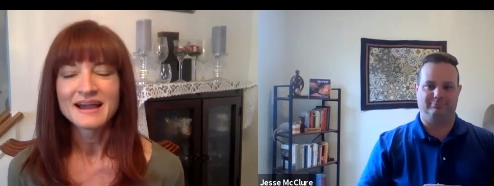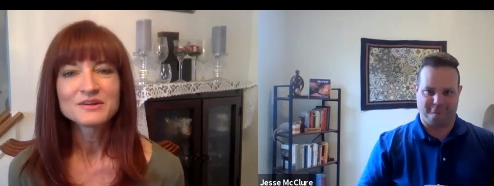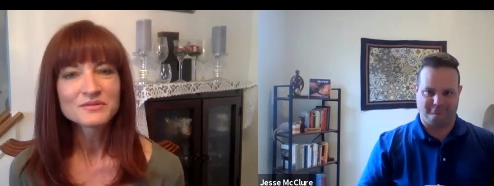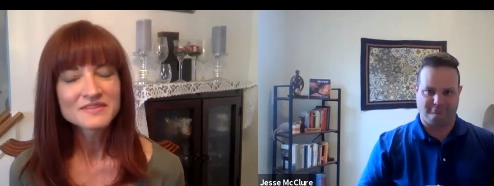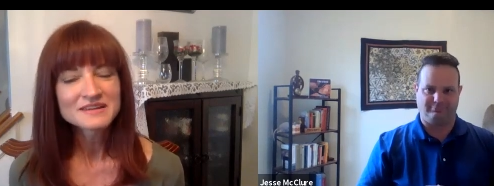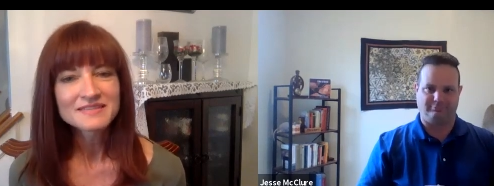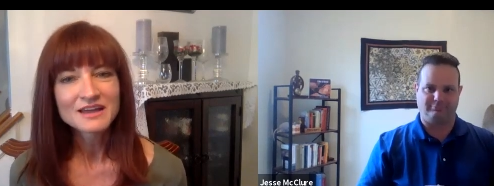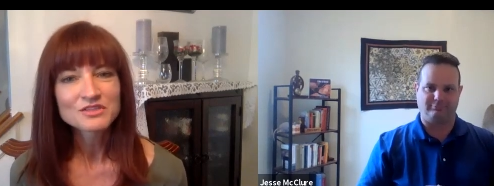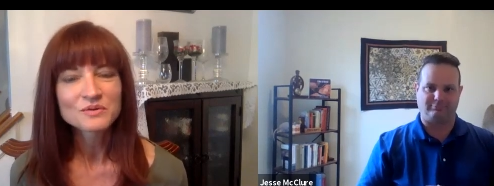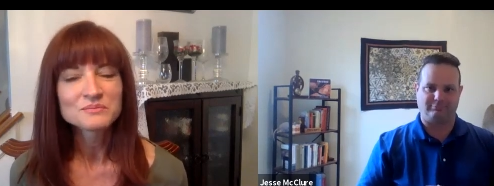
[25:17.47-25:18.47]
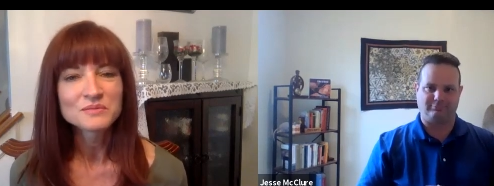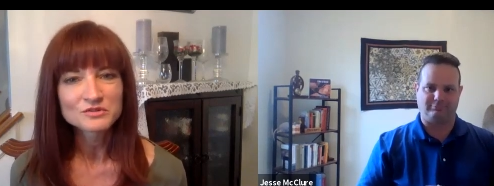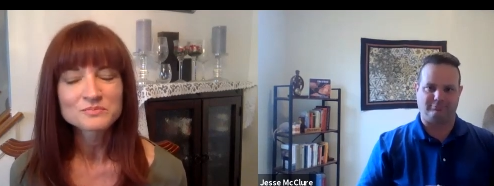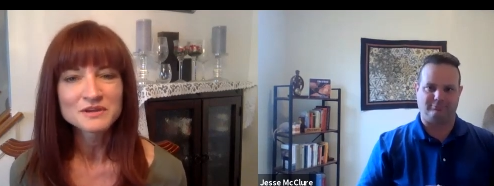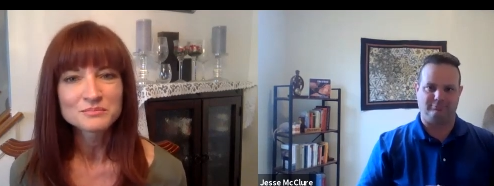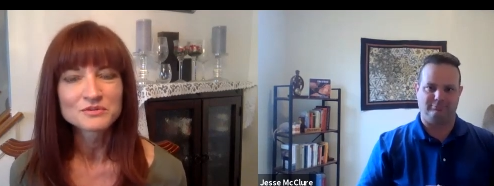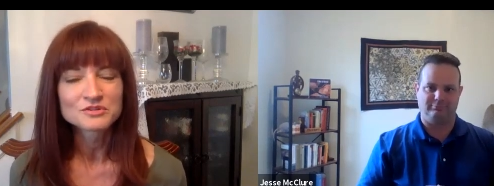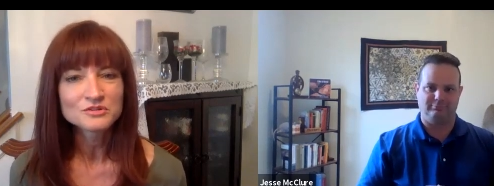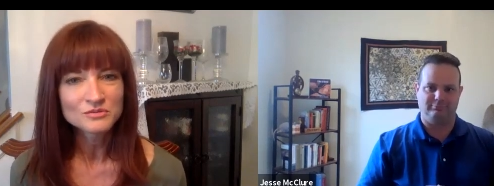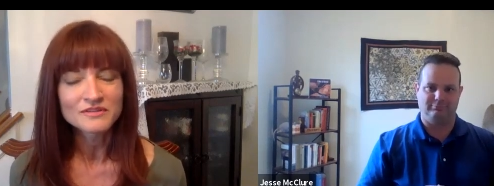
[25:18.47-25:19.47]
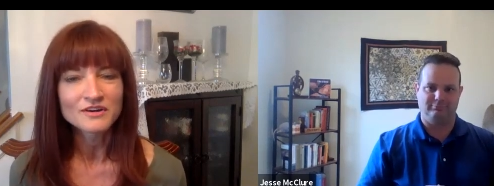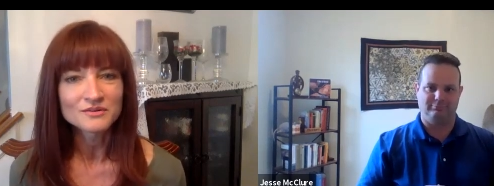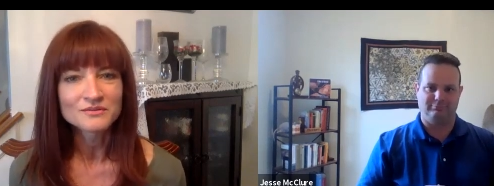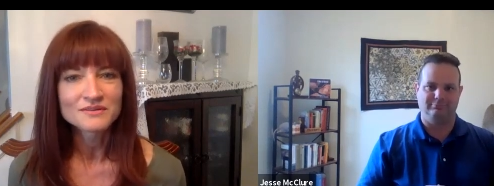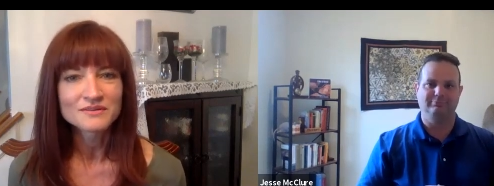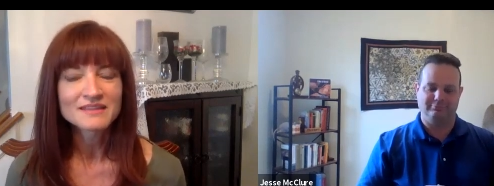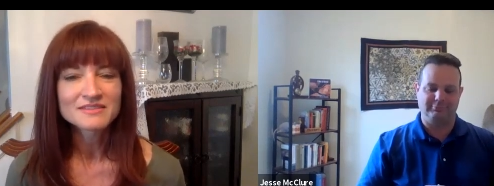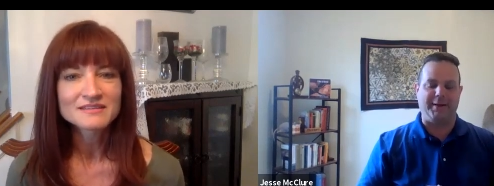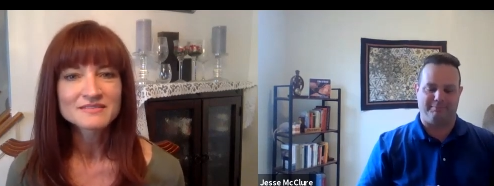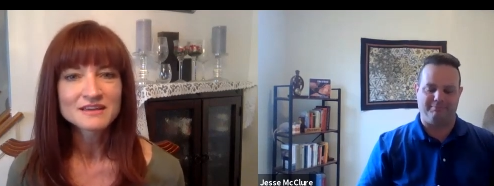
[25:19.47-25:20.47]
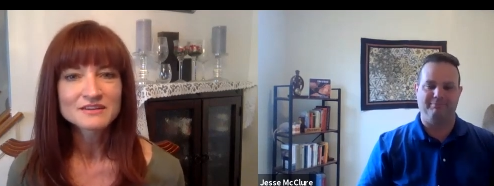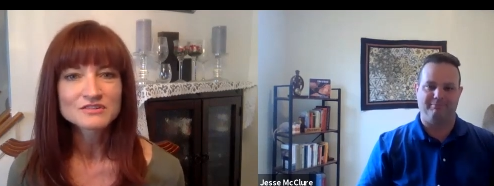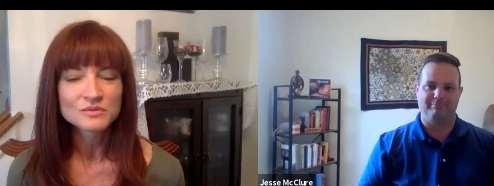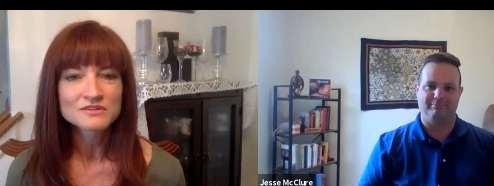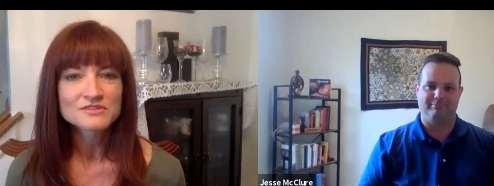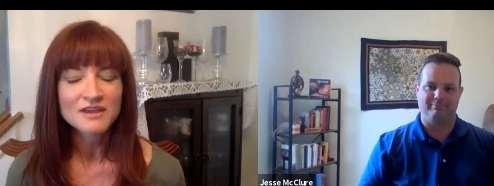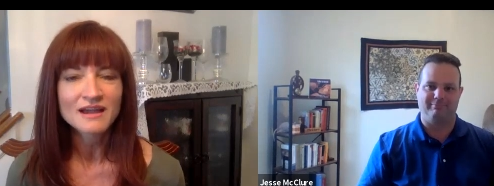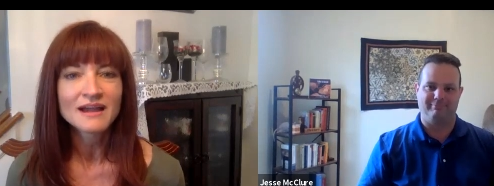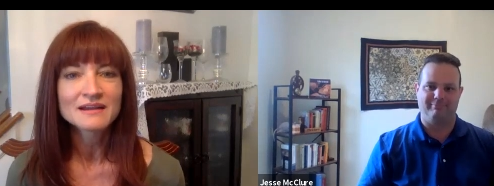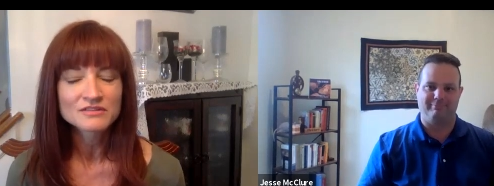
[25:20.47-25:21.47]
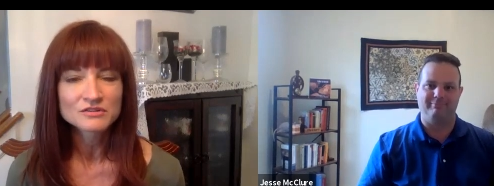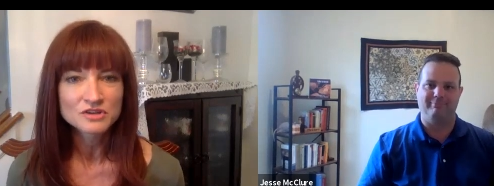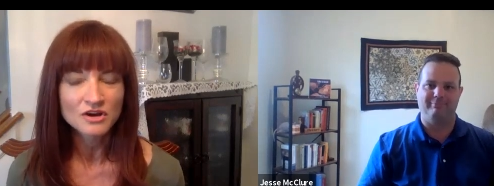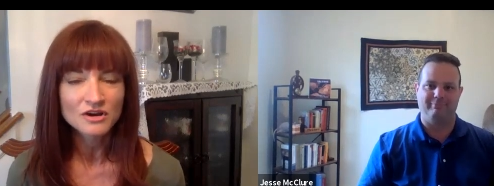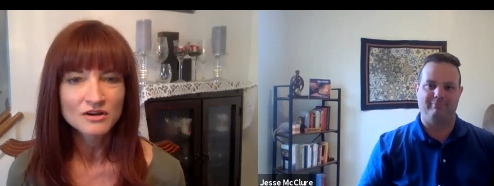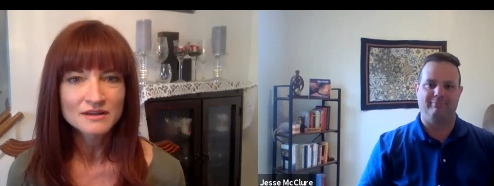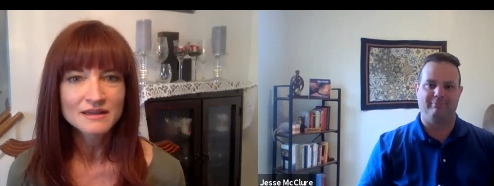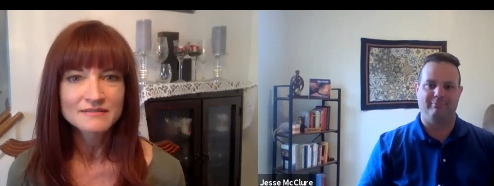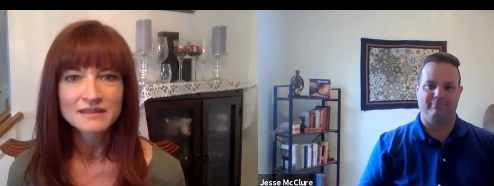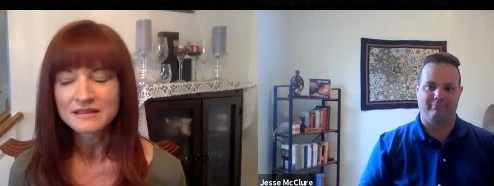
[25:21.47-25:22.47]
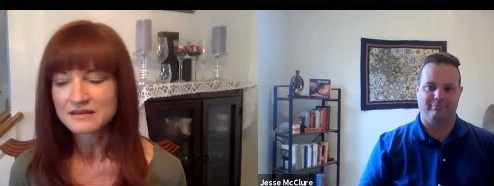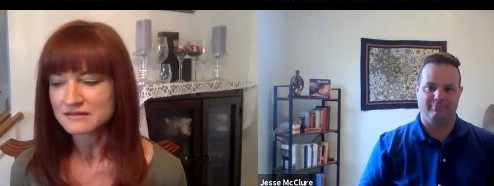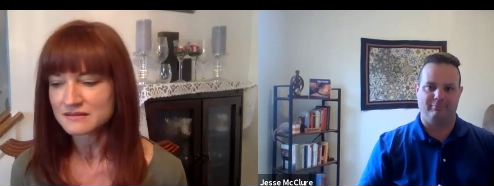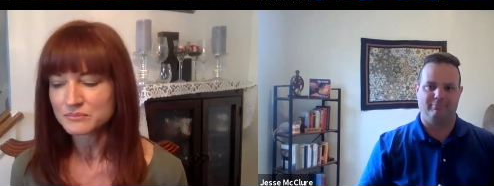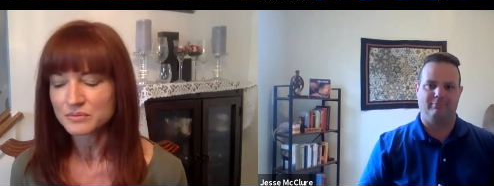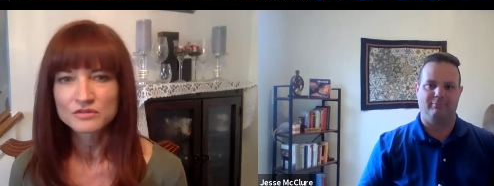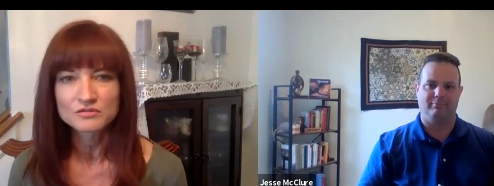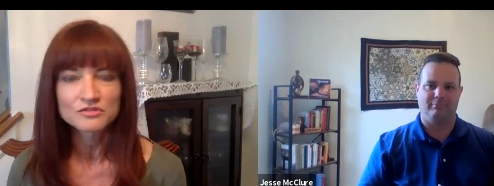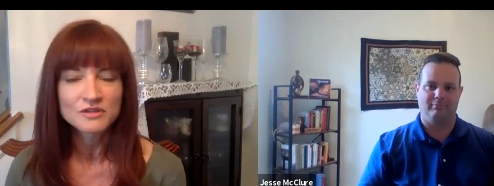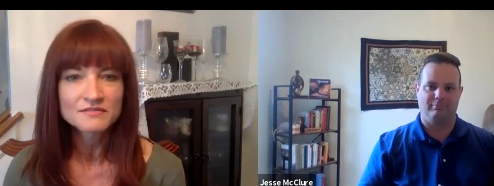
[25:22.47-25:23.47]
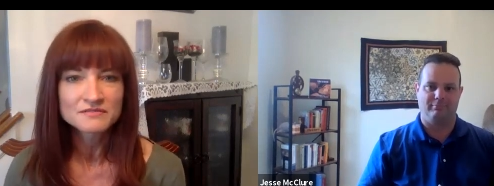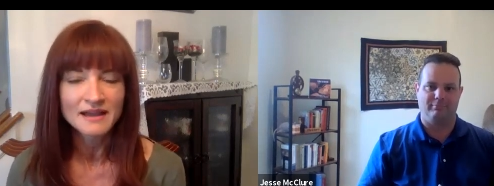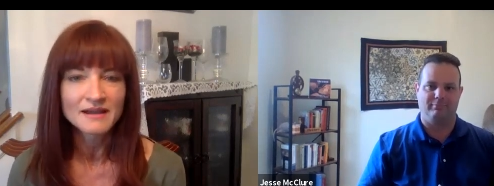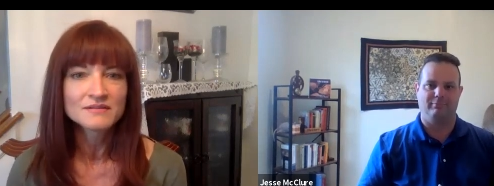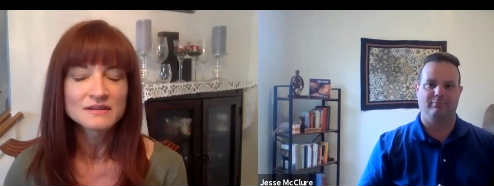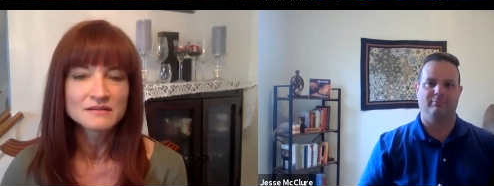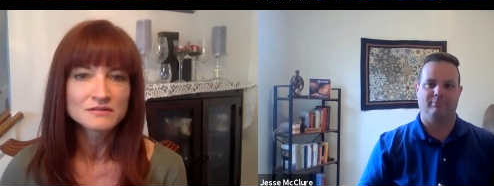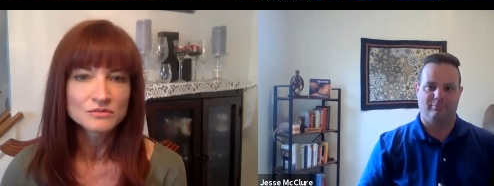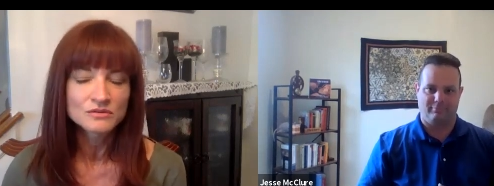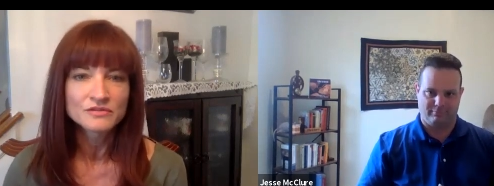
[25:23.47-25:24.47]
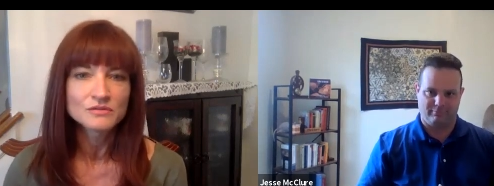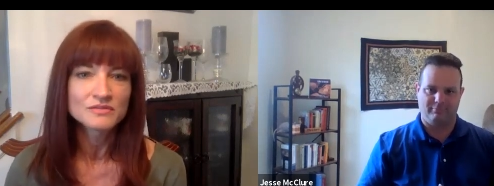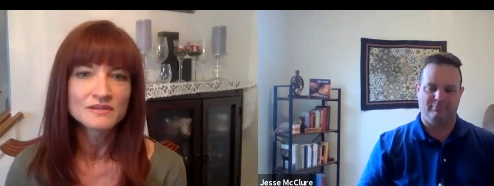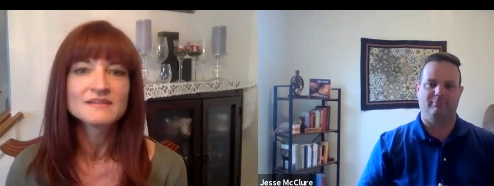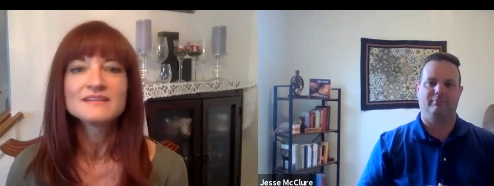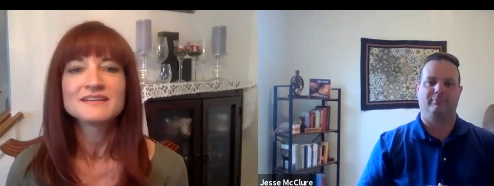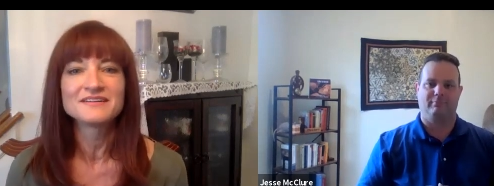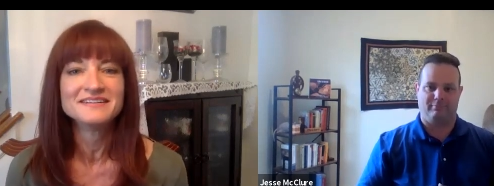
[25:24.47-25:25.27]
Speaker 1: i don't think that's what most people do though i mm-hmm. think they just want to say hi to their dog and then put their stuff down and do a few things you know